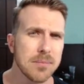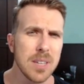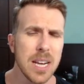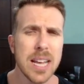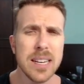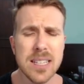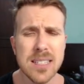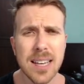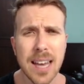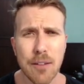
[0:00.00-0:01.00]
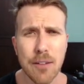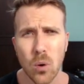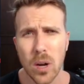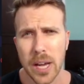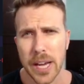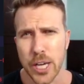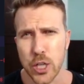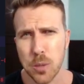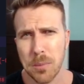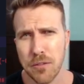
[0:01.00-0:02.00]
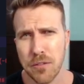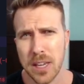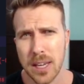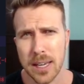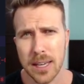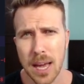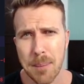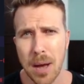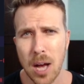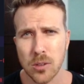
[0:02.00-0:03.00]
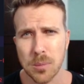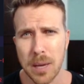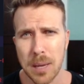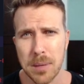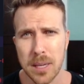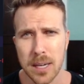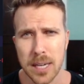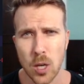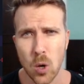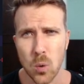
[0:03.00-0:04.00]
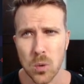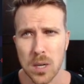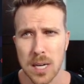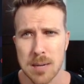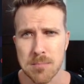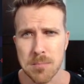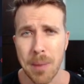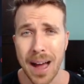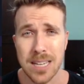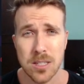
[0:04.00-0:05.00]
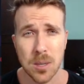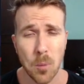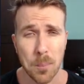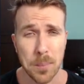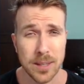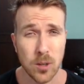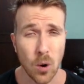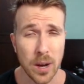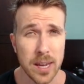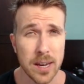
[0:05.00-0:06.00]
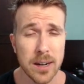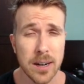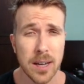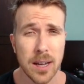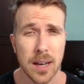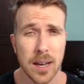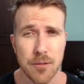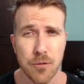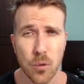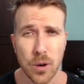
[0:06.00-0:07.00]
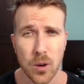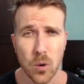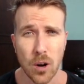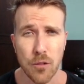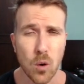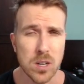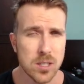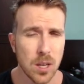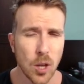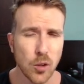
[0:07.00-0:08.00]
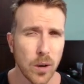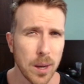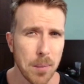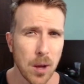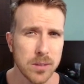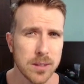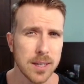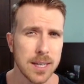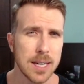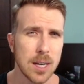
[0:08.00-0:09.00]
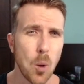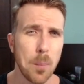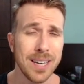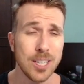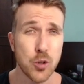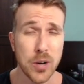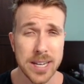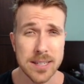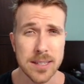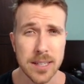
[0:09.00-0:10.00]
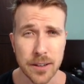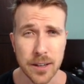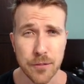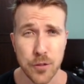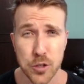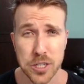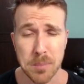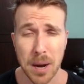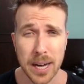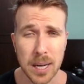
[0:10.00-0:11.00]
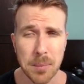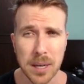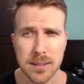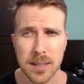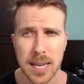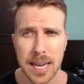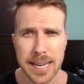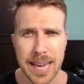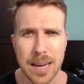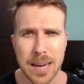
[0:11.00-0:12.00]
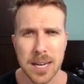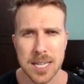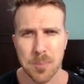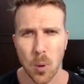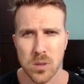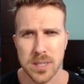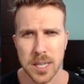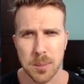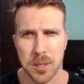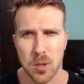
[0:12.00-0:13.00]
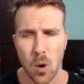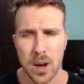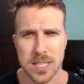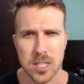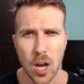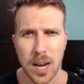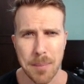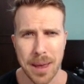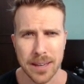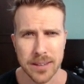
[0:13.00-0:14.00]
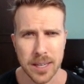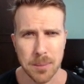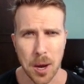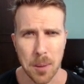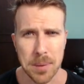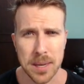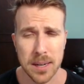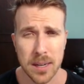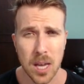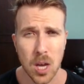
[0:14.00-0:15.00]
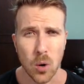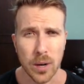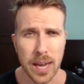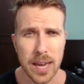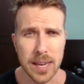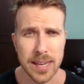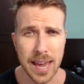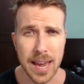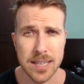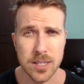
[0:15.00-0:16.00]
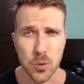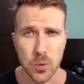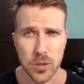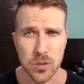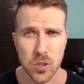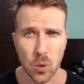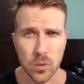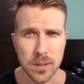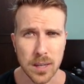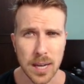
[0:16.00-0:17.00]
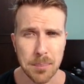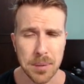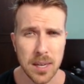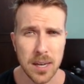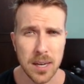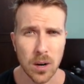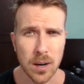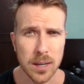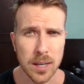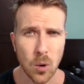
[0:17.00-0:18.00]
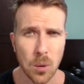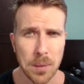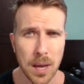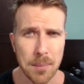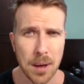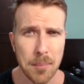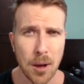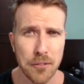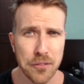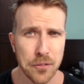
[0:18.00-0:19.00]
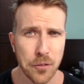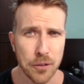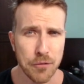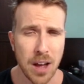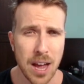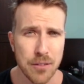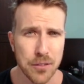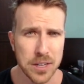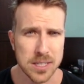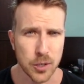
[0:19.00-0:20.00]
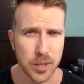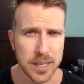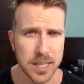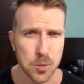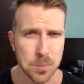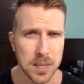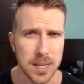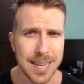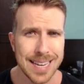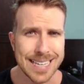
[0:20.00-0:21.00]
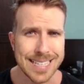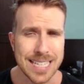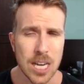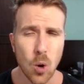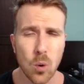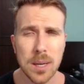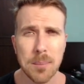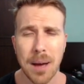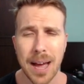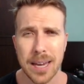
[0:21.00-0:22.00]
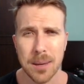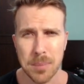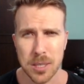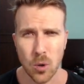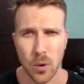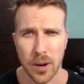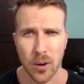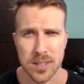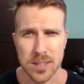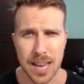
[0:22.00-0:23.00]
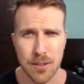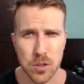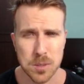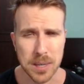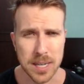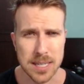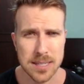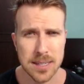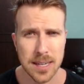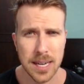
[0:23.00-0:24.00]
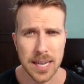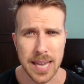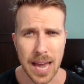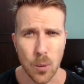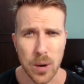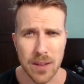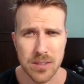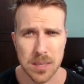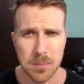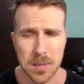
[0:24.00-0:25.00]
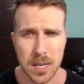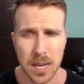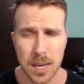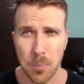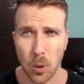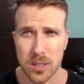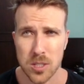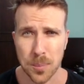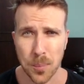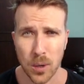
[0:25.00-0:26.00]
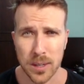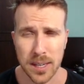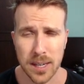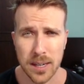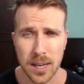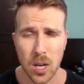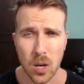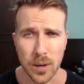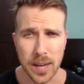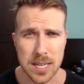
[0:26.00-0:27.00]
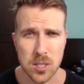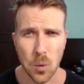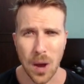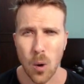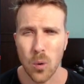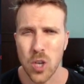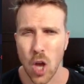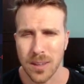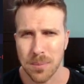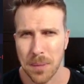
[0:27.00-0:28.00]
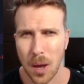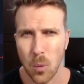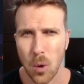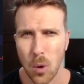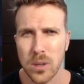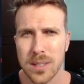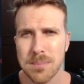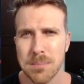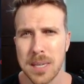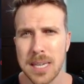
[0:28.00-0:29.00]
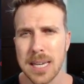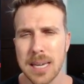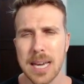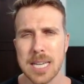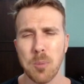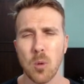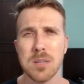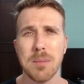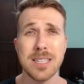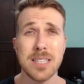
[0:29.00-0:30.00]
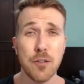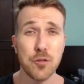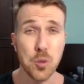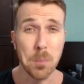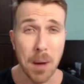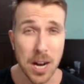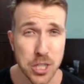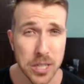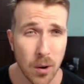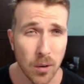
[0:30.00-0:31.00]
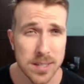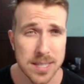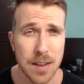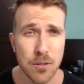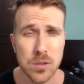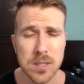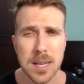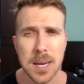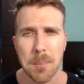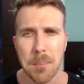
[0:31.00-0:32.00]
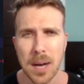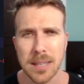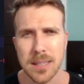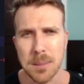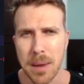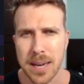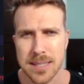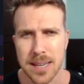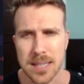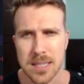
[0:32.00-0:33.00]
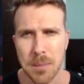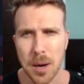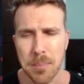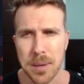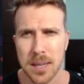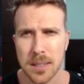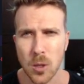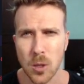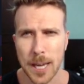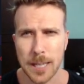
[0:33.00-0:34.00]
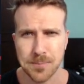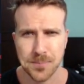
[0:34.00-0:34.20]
And this is the level you should be thinking about, maybe, you know, buying some more Bitcoin here for your, of course, not talking about opening trades in the futures market, but getting exposed here to Bitcoin is not a bad idea, in my opinion. Okay, in case you sold up here, or you know, above 45, I think it's a good idea to be slowly buying Bitcoin around these levels, because yeah, we have some important support here. Okay, so I wouldn't be exposing myself too much around these levels, but it makes sense, in my opinion, okay,